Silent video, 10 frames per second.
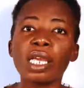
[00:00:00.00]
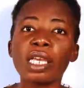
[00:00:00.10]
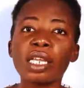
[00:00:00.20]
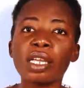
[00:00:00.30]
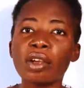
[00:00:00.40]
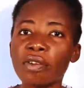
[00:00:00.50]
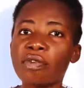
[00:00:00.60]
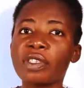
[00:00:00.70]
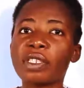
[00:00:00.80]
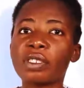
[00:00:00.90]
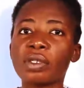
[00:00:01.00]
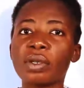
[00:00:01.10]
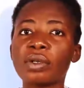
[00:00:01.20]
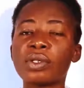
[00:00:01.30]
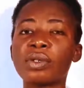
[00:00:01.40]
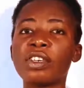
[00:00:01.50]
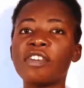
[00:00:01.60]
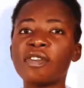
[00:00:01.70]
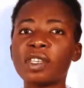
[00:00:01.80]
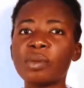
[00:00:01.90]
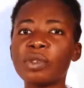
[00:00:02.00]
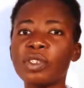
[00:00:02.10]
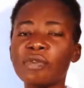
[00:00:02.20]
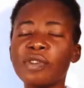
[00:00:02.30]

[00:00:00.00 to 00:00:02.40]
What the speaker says: In a conversation also, if